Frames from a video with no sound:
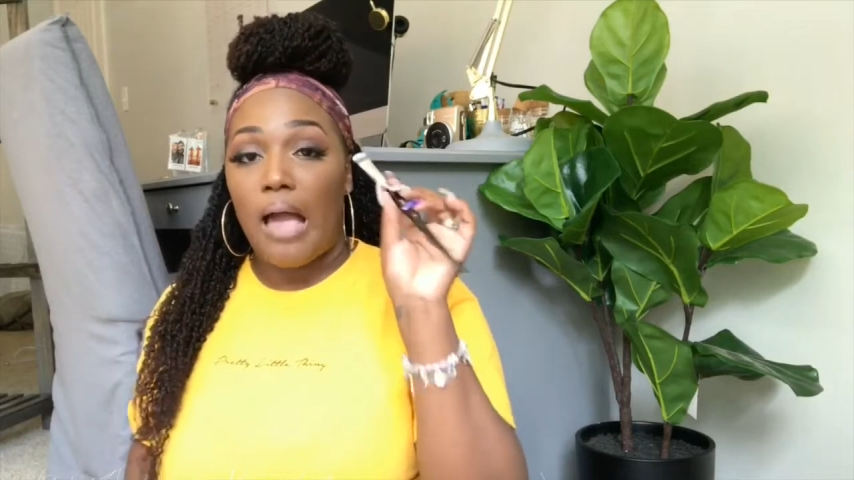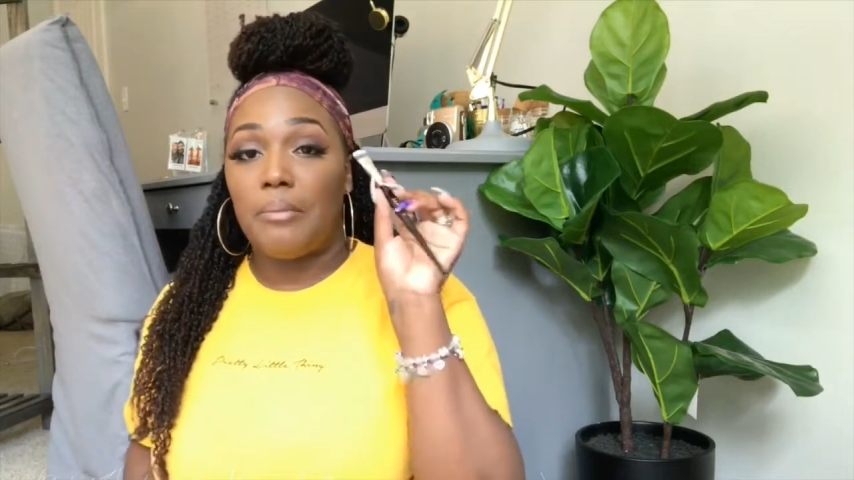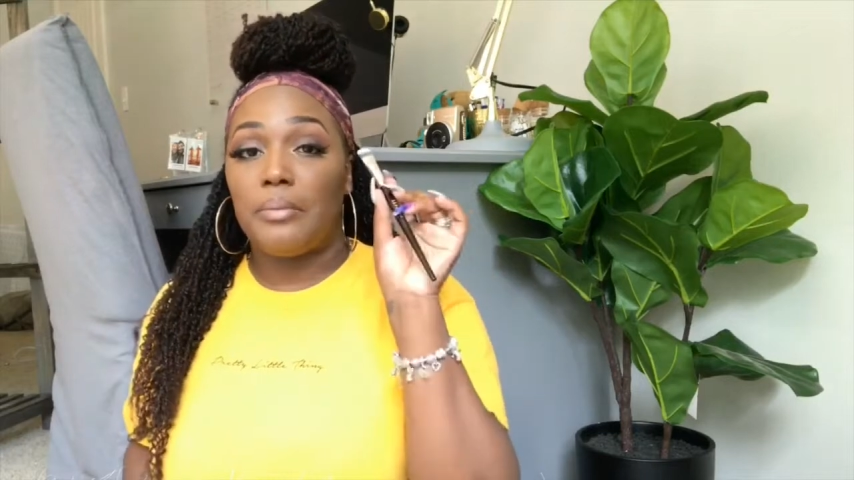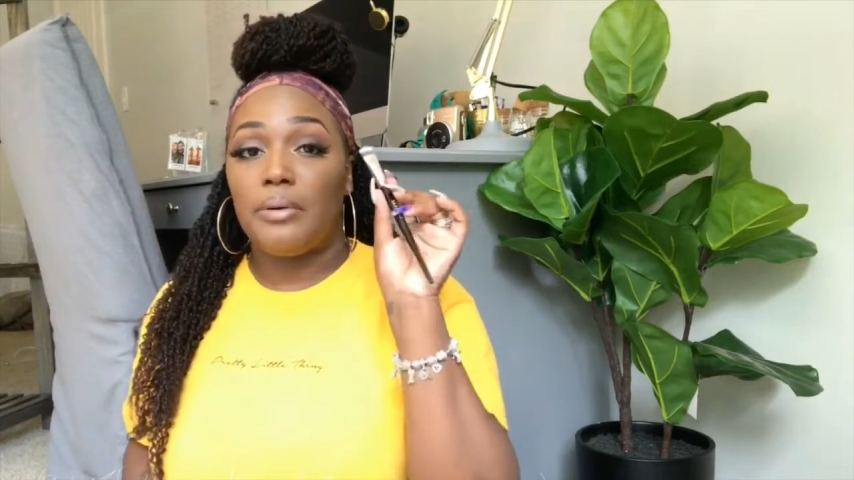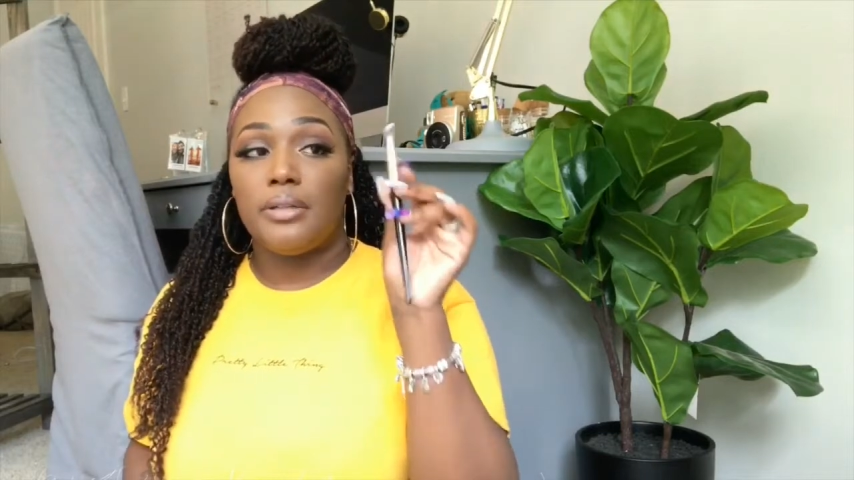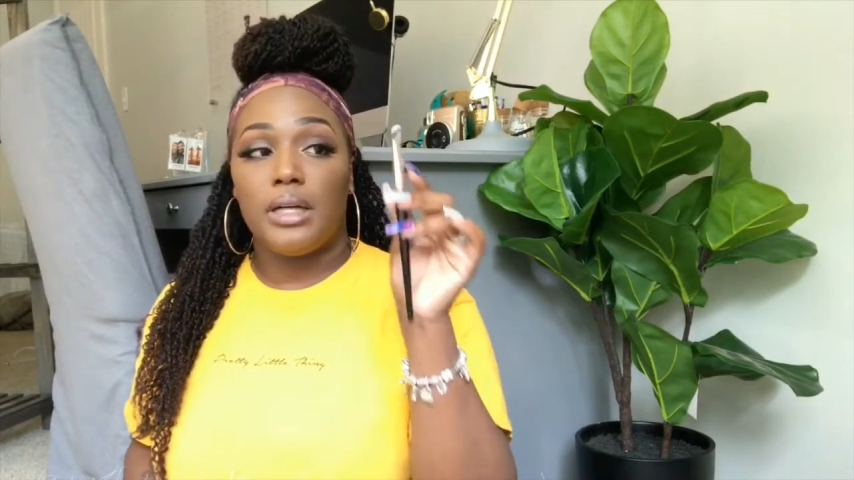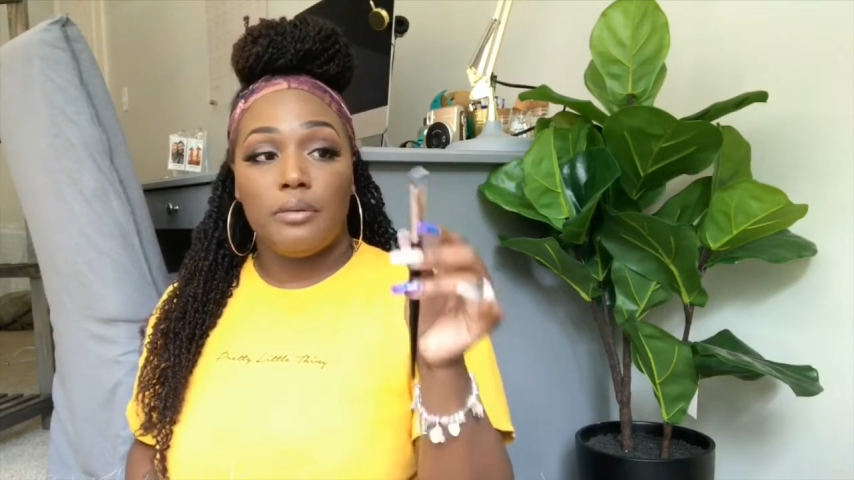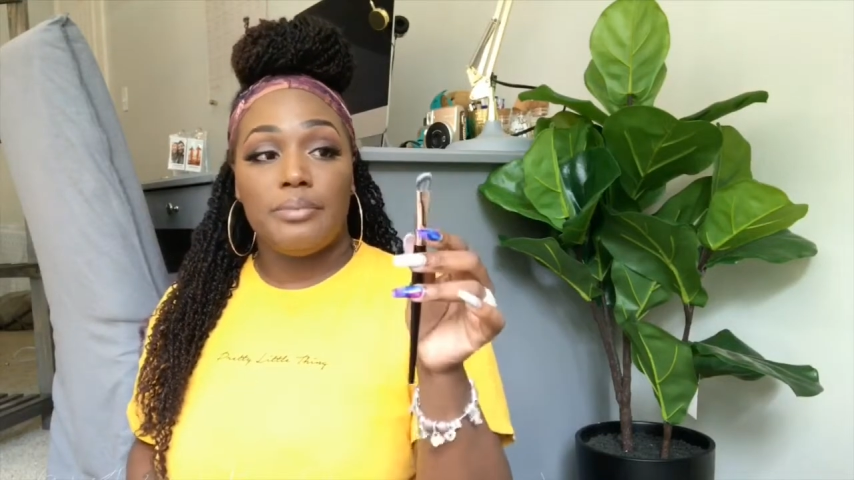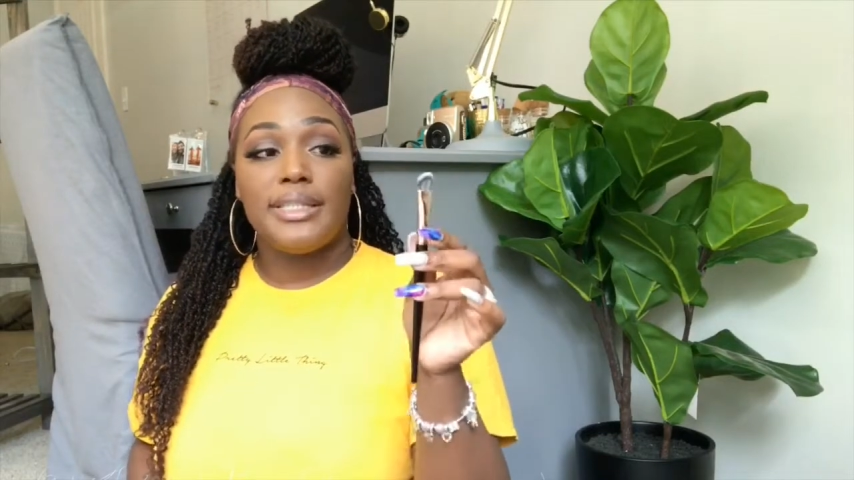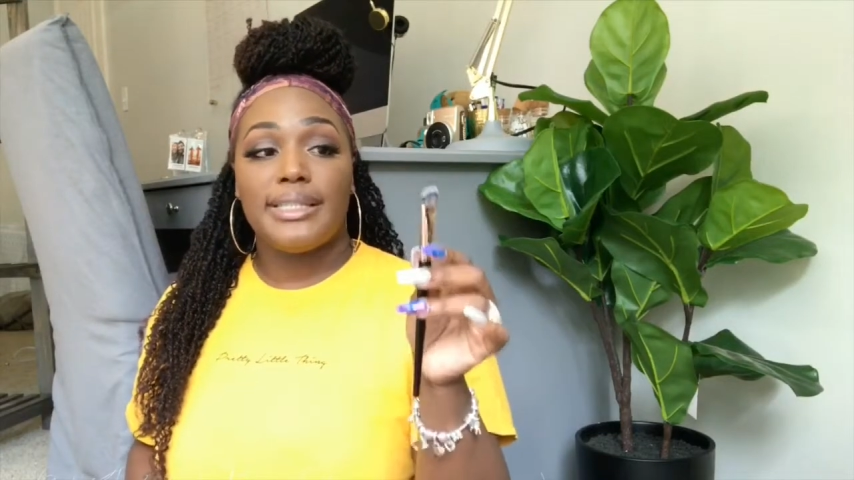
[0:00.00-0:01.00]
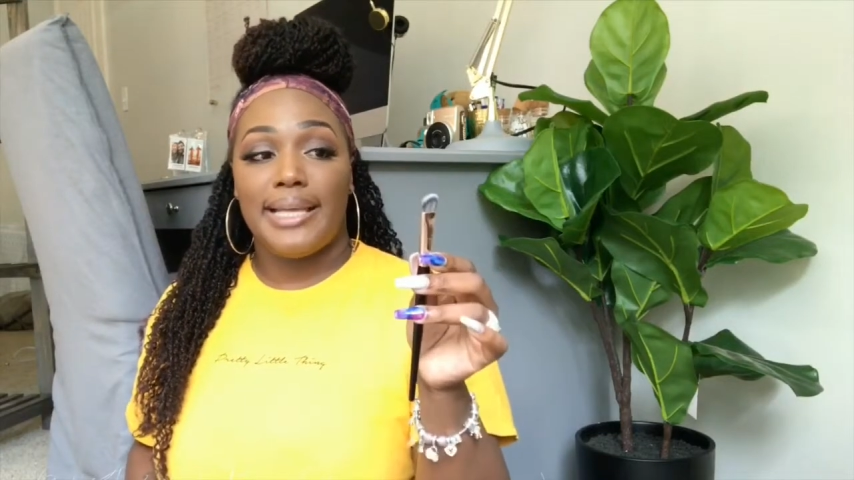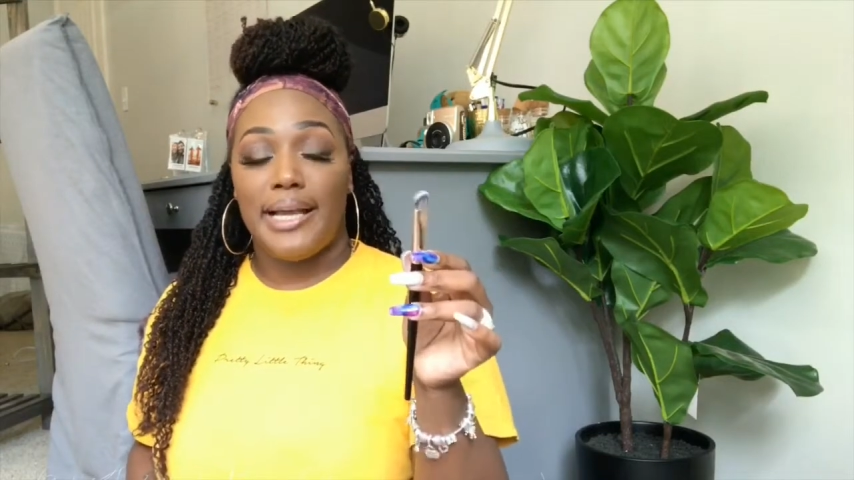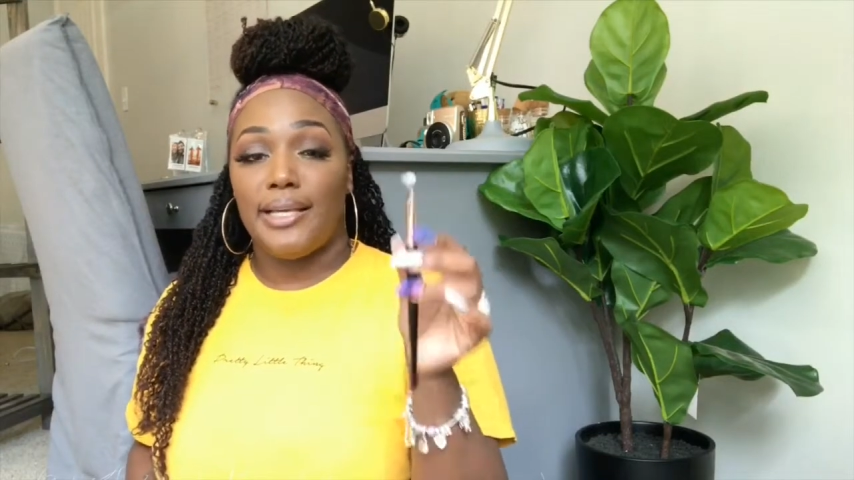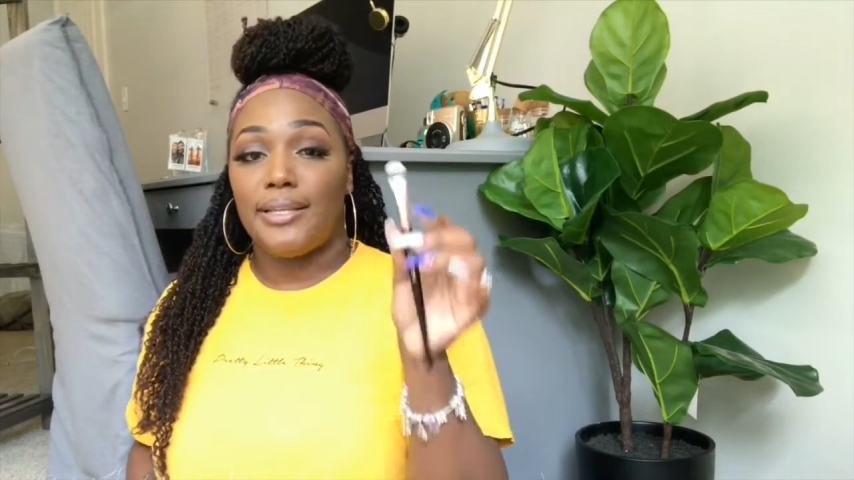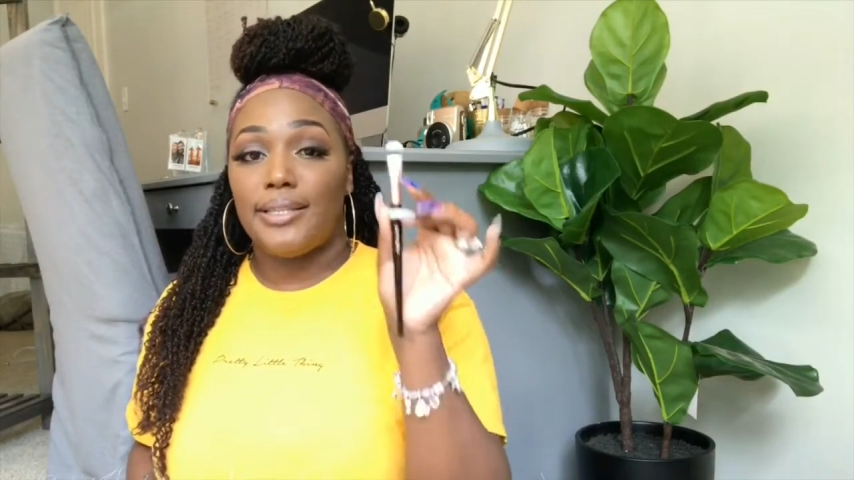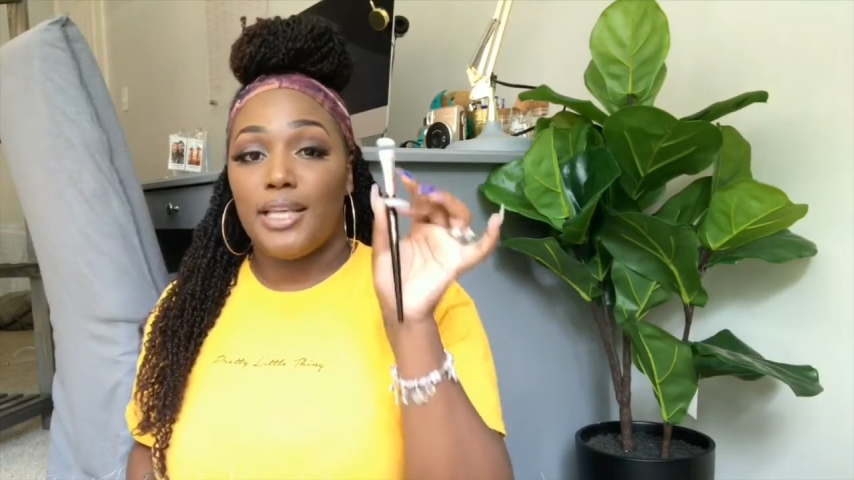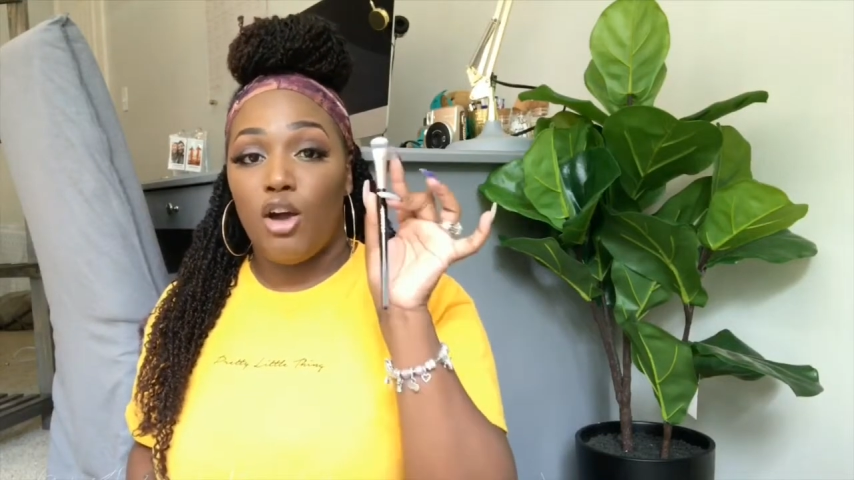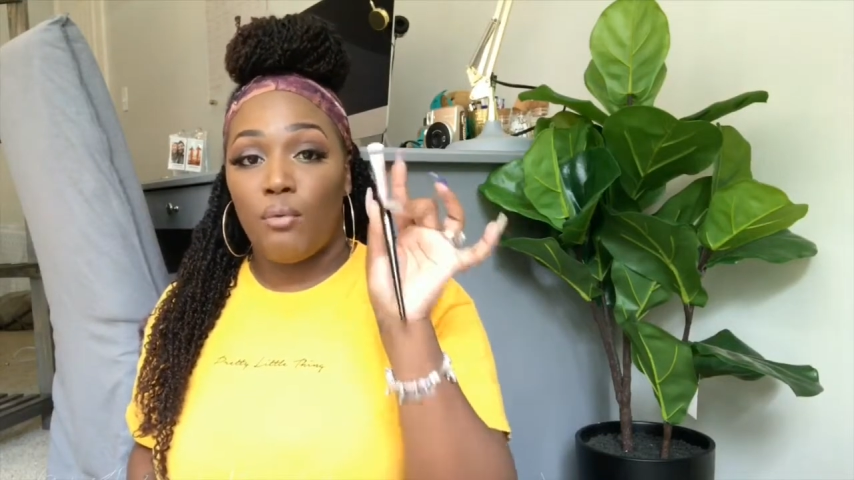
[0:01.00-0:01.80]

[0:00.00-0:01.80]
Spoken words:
I am obsessed